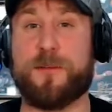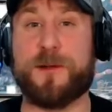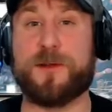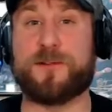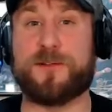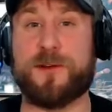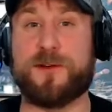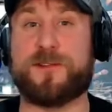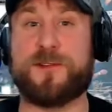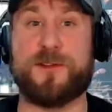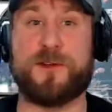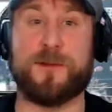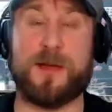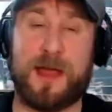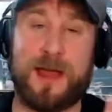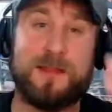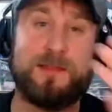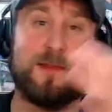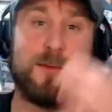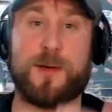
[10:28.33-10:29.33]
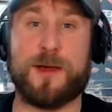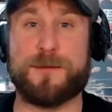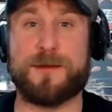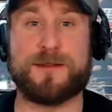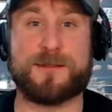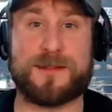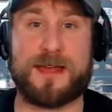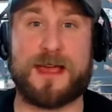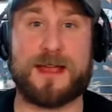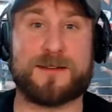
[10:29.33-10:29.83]
Drew too, and the
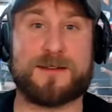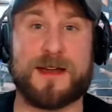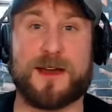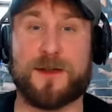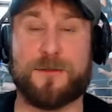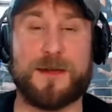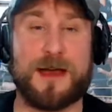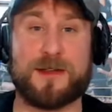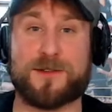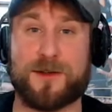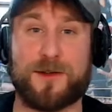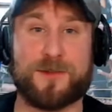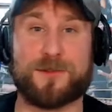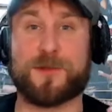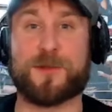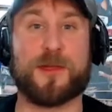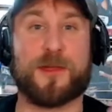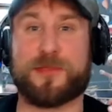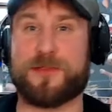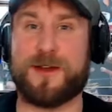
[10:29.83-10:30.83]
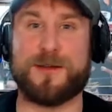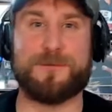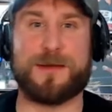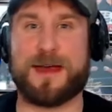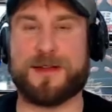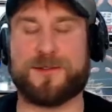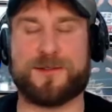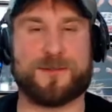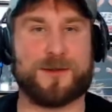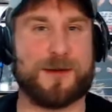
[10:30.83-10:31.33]
women's tag title match. Those were the 3
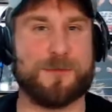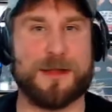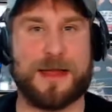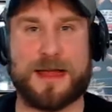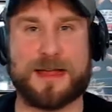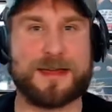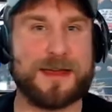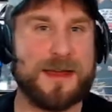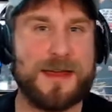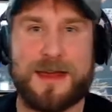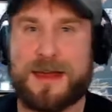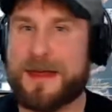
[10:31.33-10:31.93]
matches where I'm like,